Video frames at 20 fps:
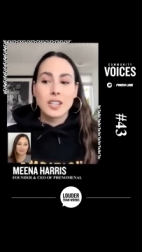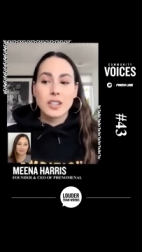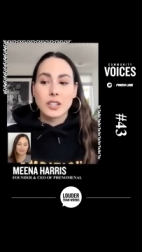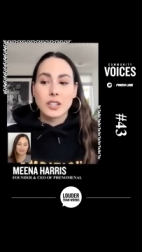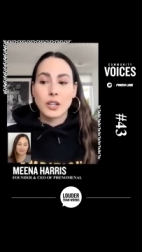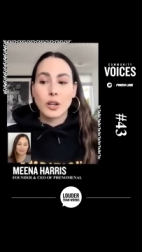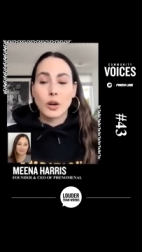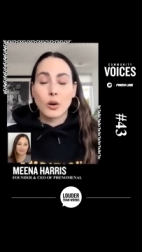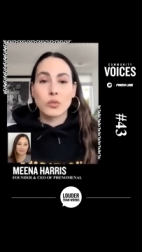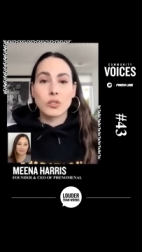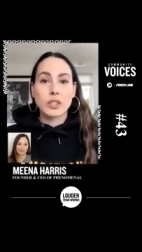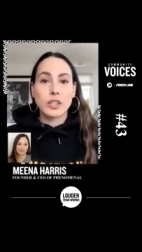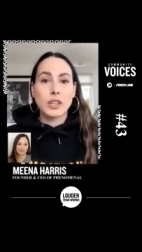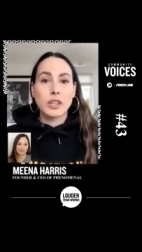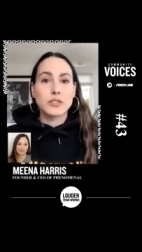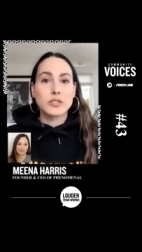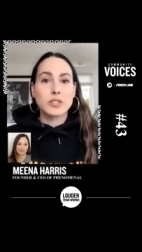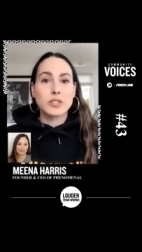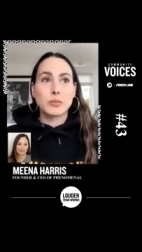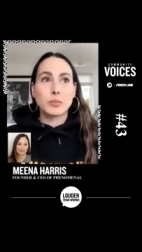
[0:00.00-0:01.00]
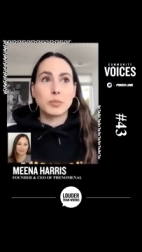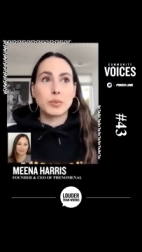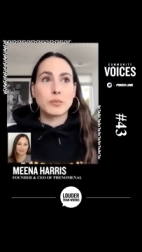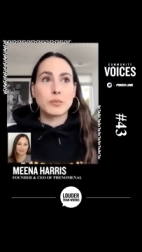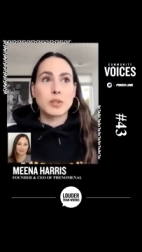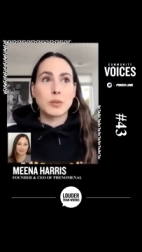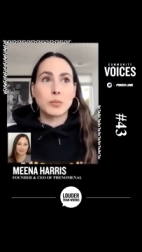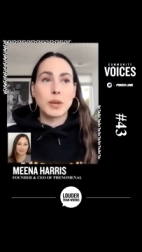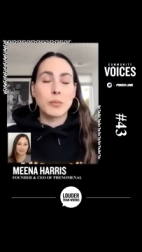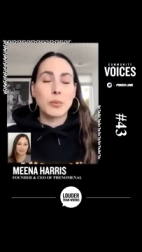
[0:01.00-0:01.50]
you know, relief to,
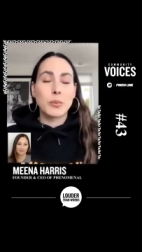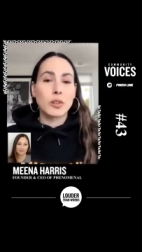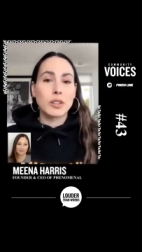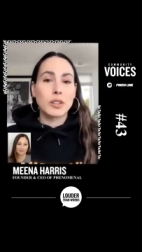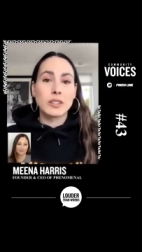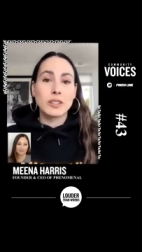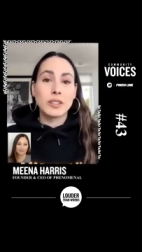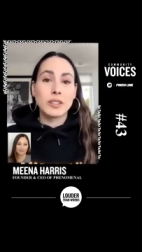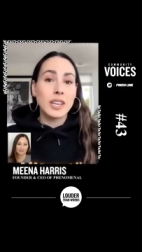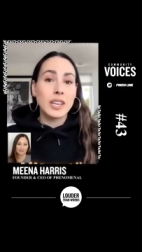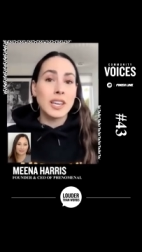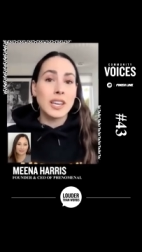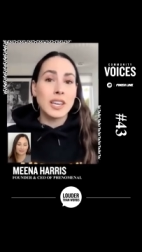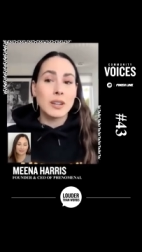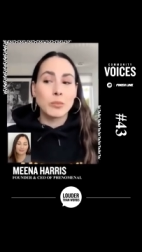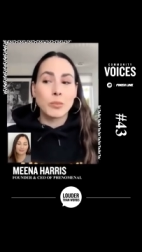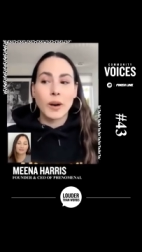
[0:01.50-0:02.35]
to people in need.